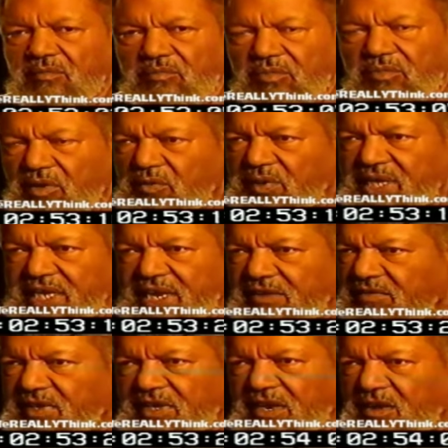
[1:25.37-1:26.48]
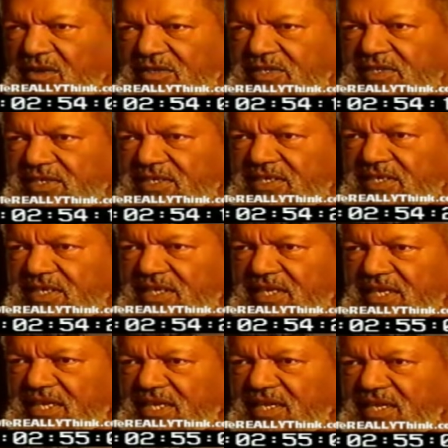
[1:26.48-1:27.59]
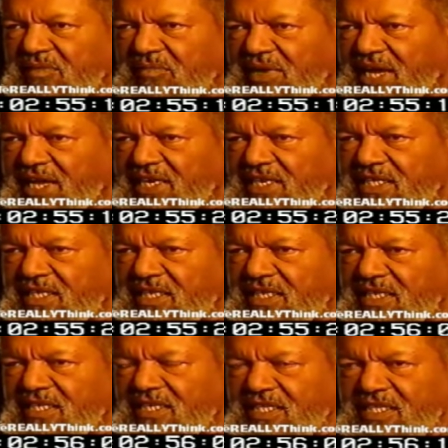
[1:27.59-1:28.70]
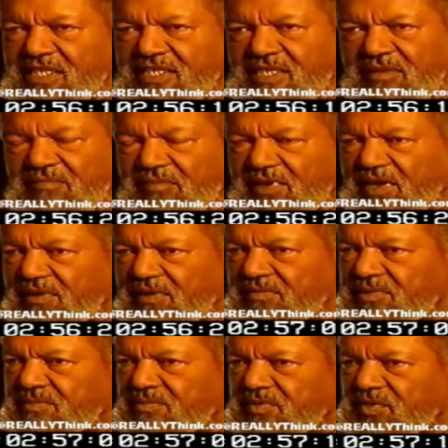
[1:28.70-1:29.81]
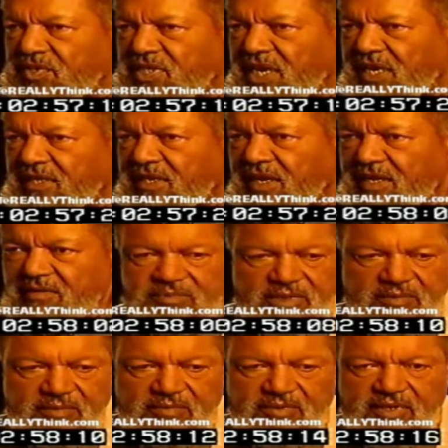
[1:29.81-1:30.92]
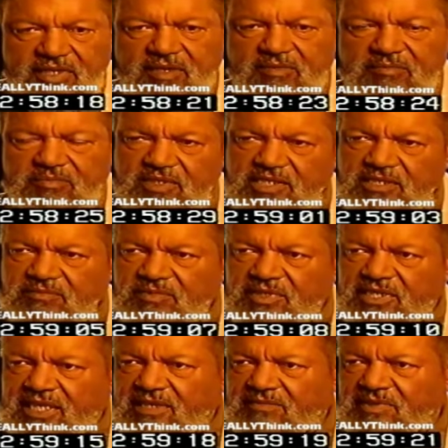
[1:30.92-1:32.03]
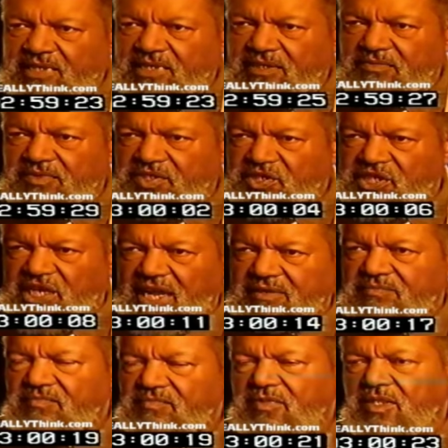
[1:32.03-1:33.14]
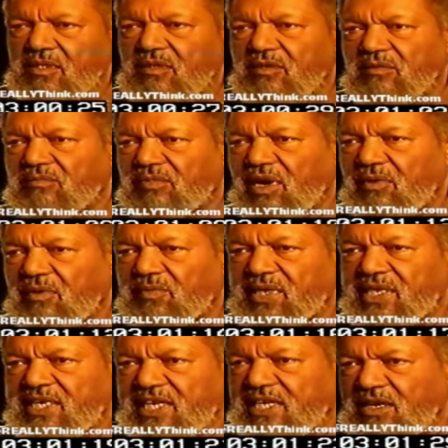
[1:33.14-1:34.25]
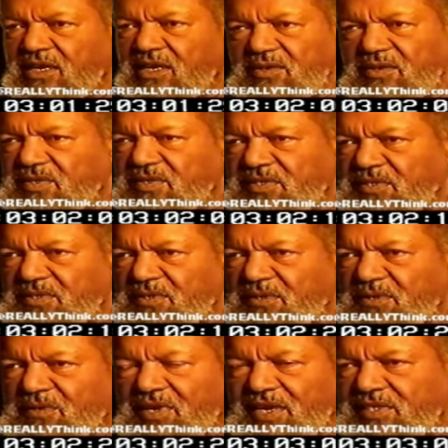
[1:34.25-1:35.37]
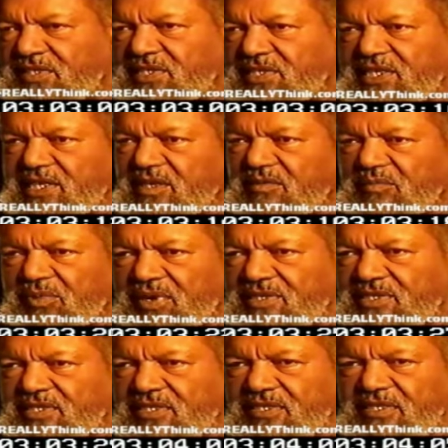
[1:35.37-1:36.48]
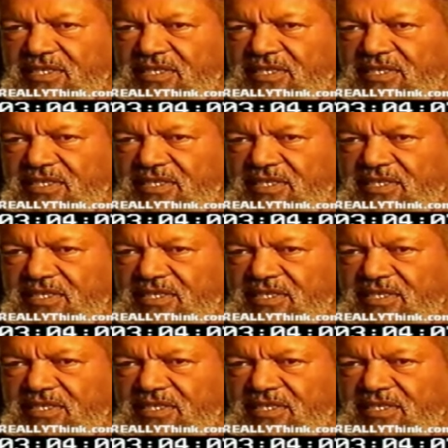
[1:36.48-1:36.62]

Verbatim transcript: But we never lost anybody that some of our people shot other people and a policeman claimed he was shot, but we didn't lose not a single person.